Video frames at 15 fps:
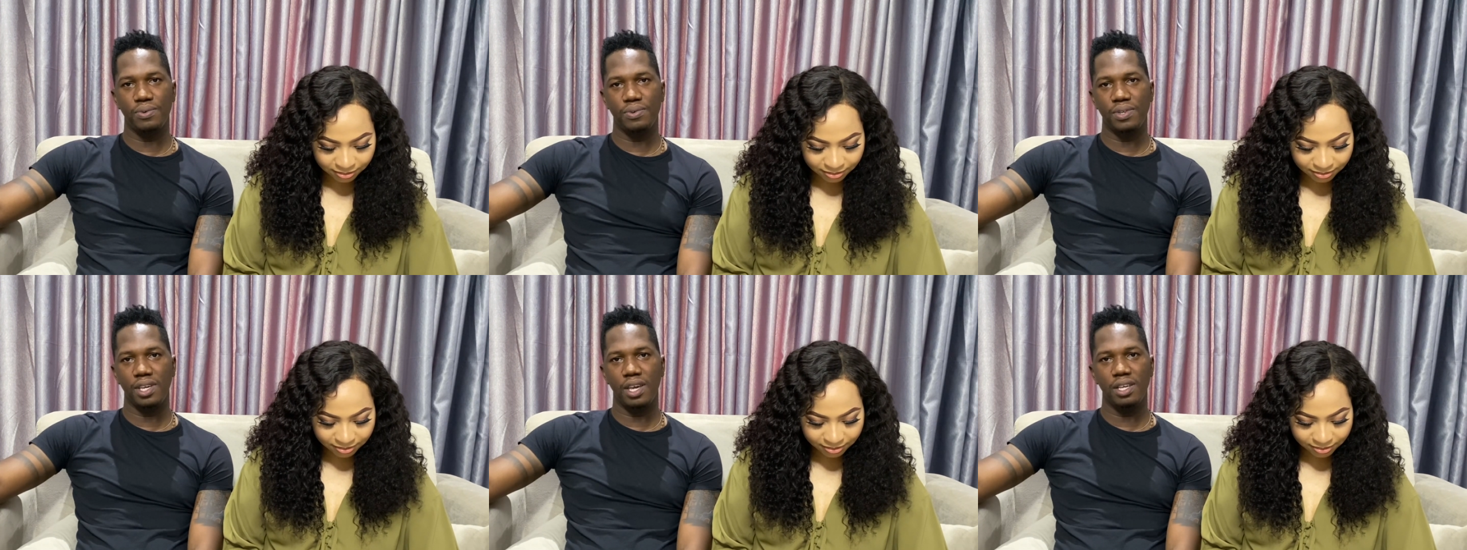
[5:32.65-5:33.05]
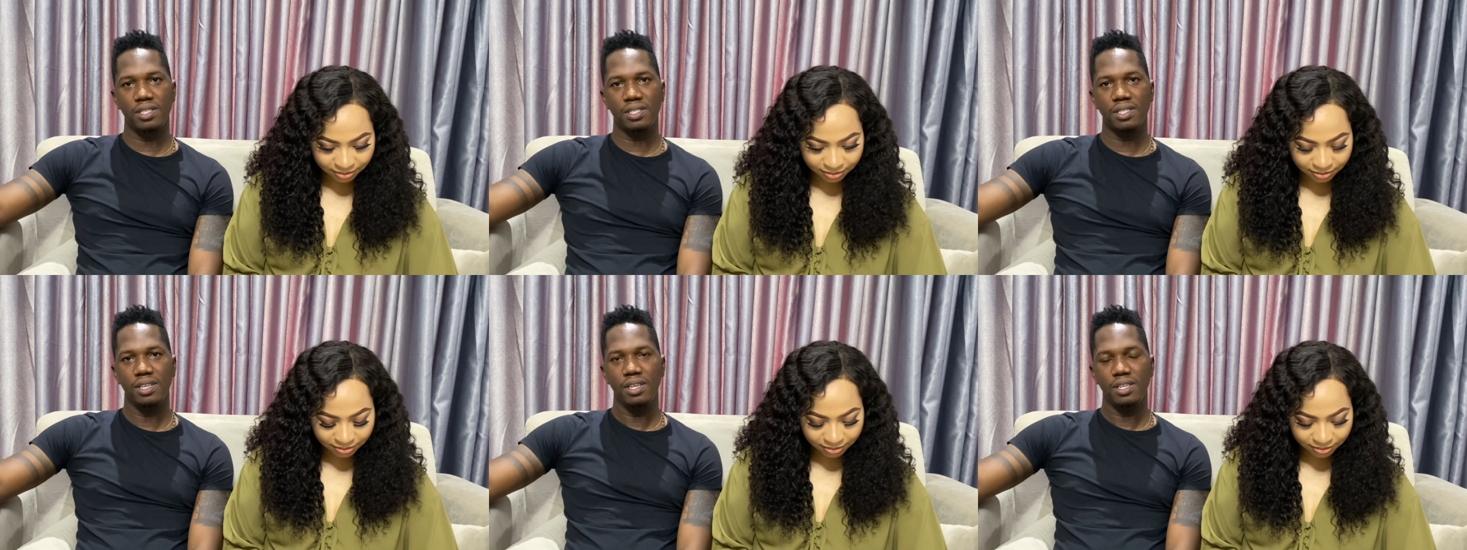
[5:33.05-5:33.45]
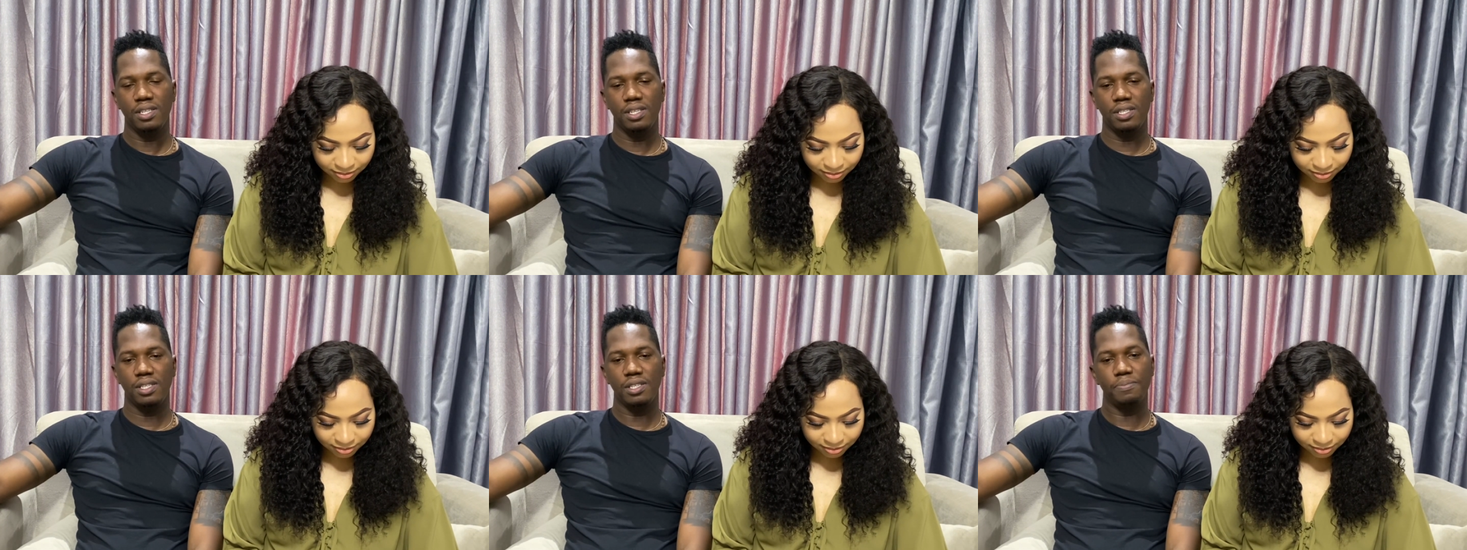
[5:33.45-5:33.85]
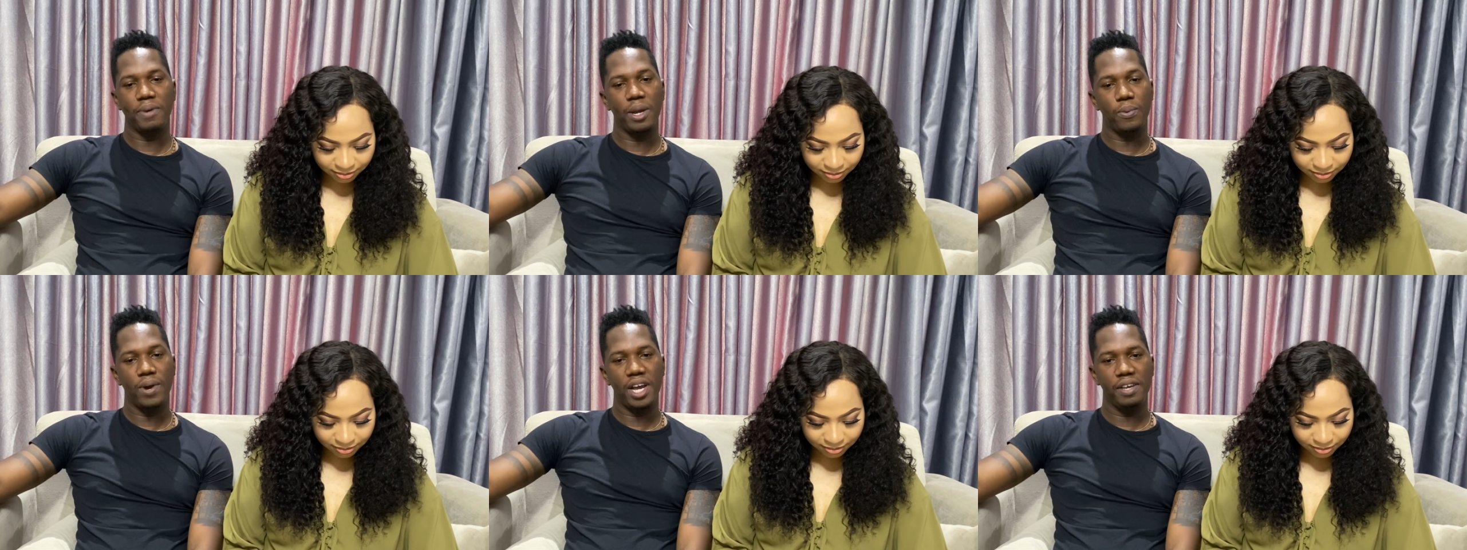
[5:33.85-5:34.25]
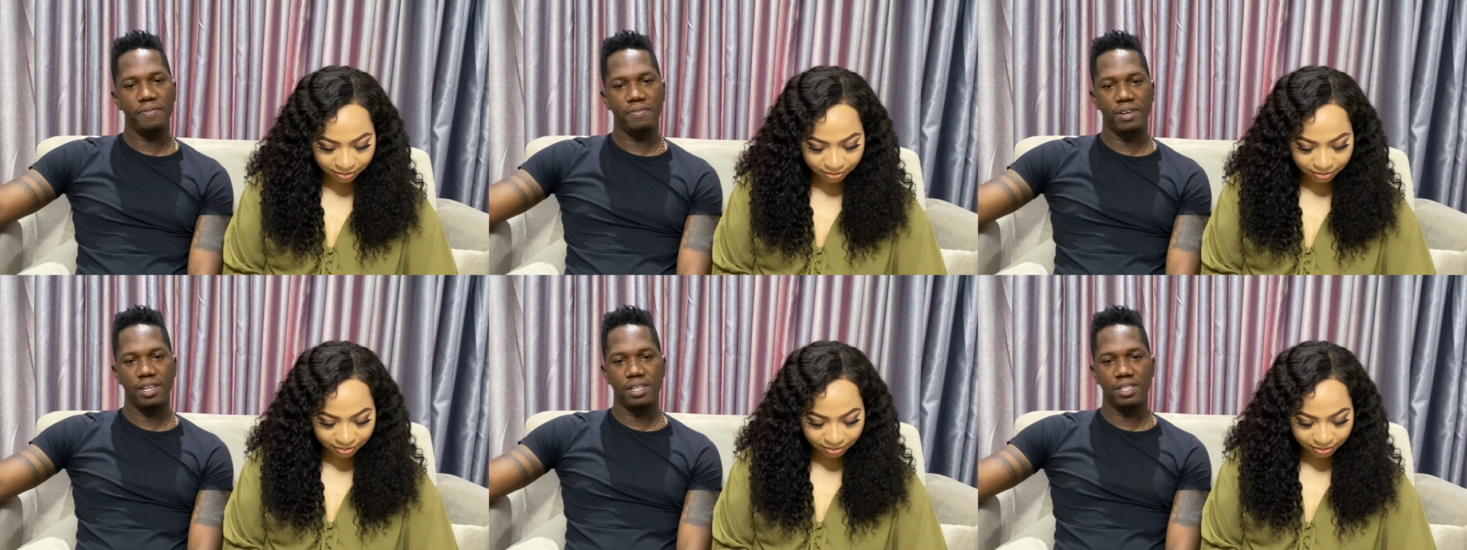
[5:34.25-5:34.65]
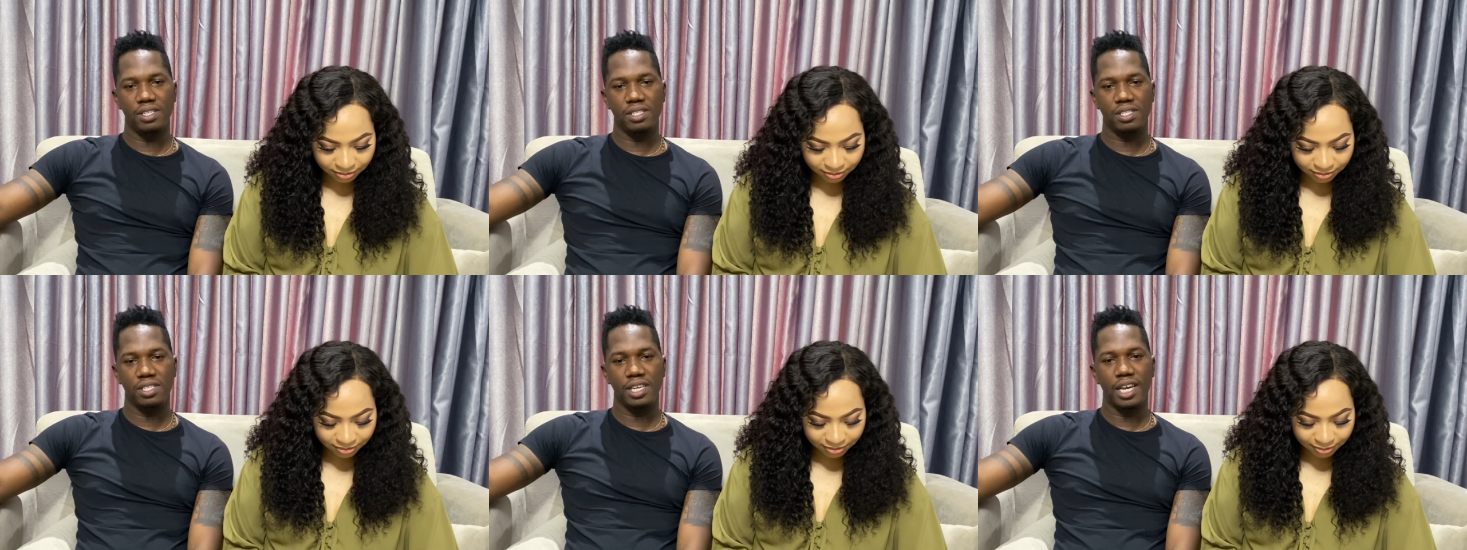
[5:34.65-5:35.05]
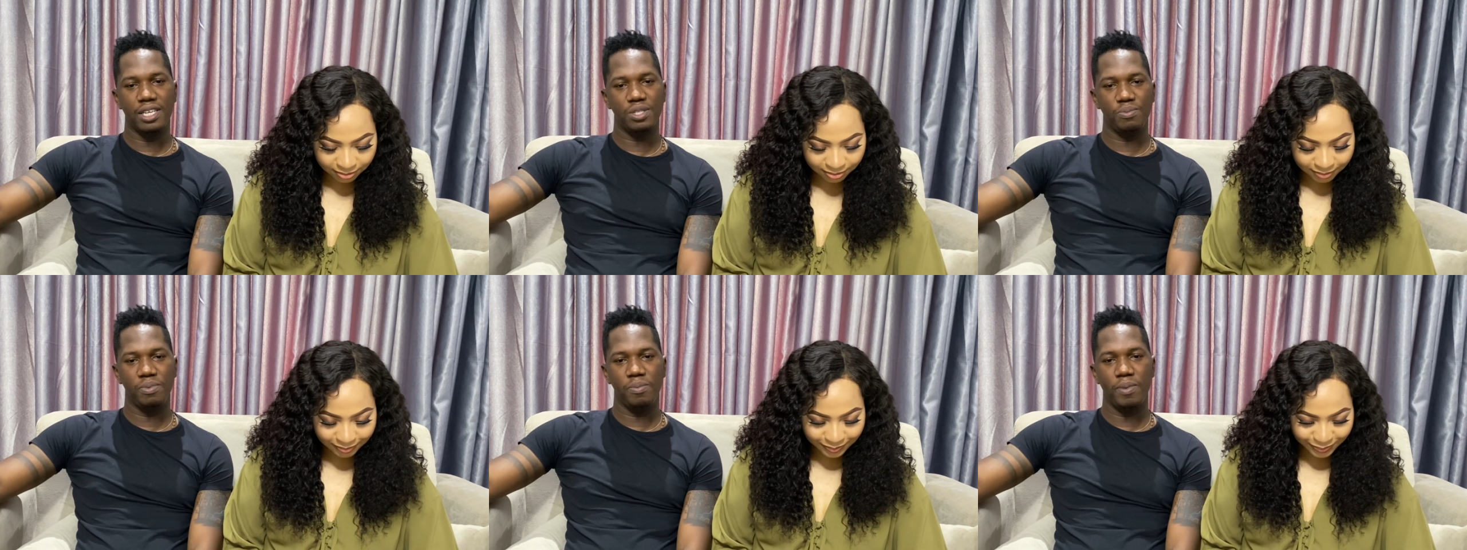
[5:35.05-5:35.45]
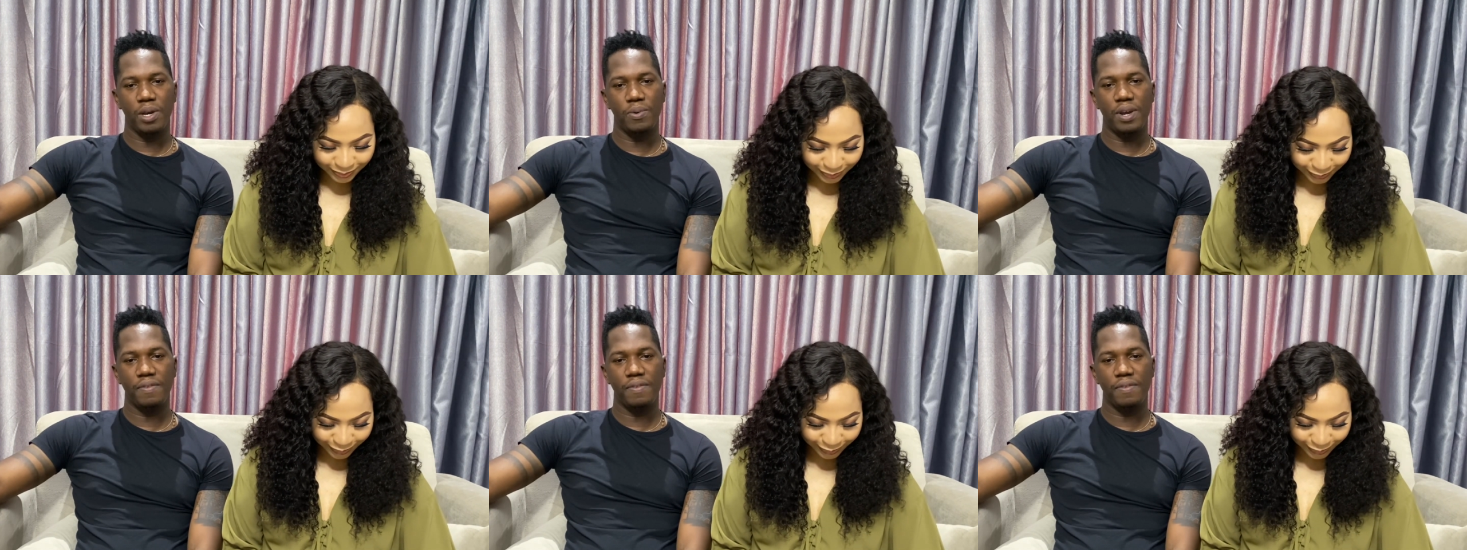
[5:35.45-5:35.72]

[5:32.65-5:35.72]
Speaker 1: Yes, this is my wife and she has to be my wife.